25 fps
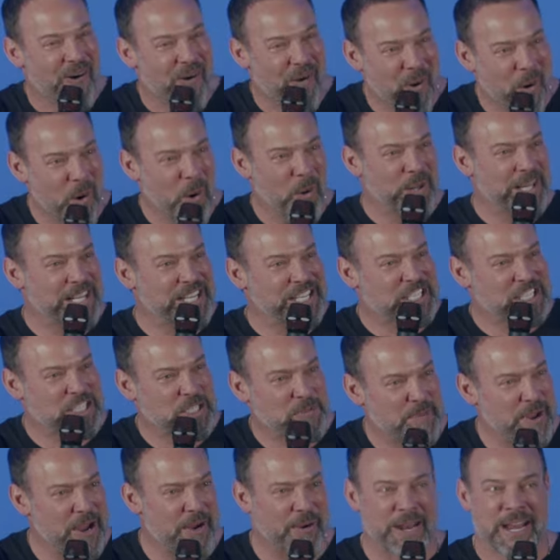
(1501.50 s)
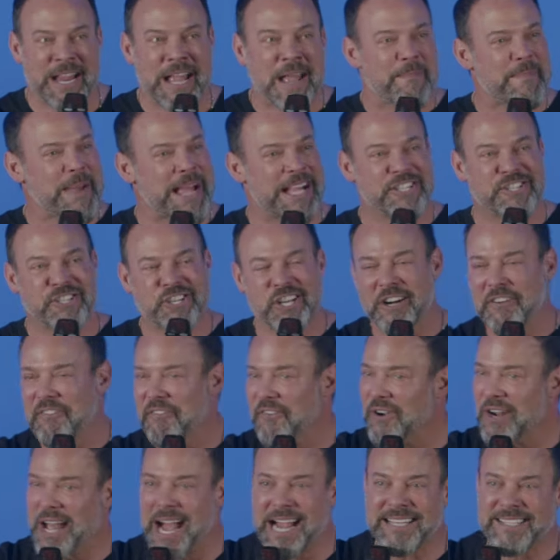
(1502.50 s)
Holy Spirit. Man,
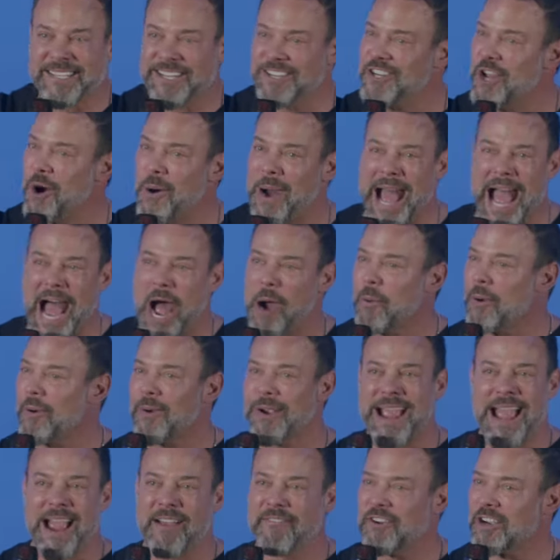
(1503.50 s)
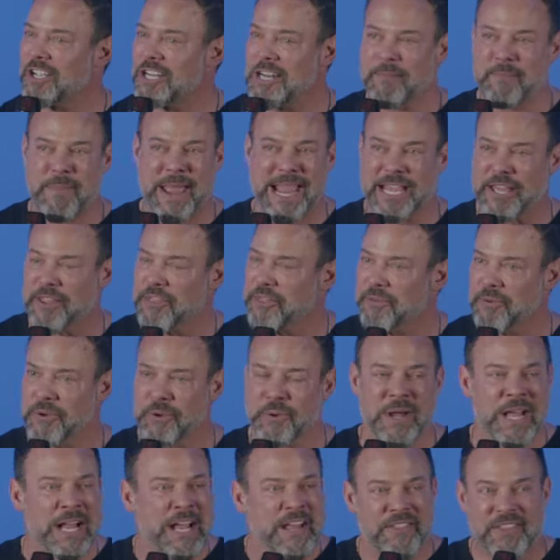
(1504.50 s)
Jennifer and I didn't know how we were ever going to make it
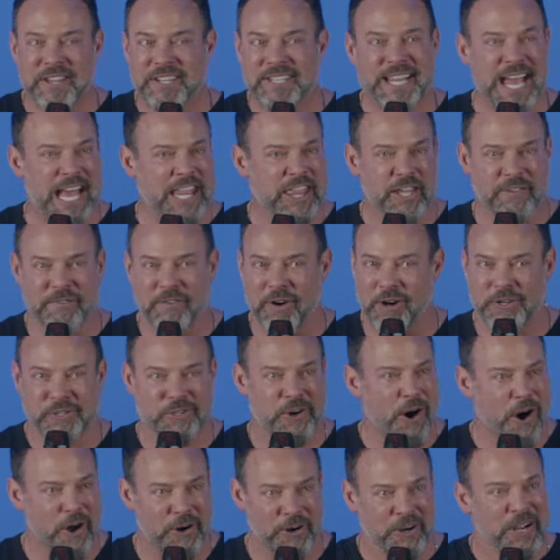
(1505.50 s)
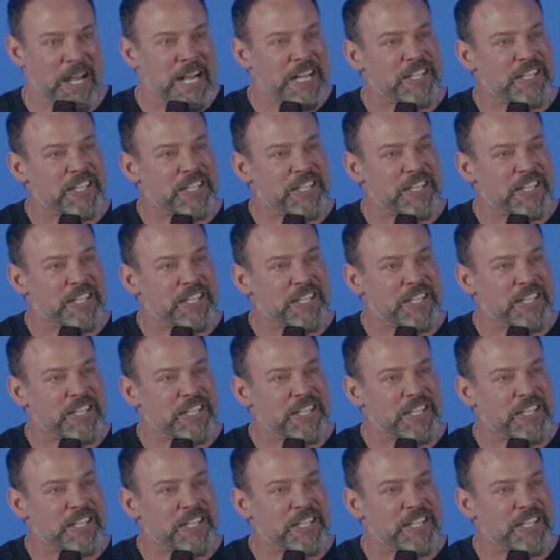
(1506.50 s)
through the death of our daughter.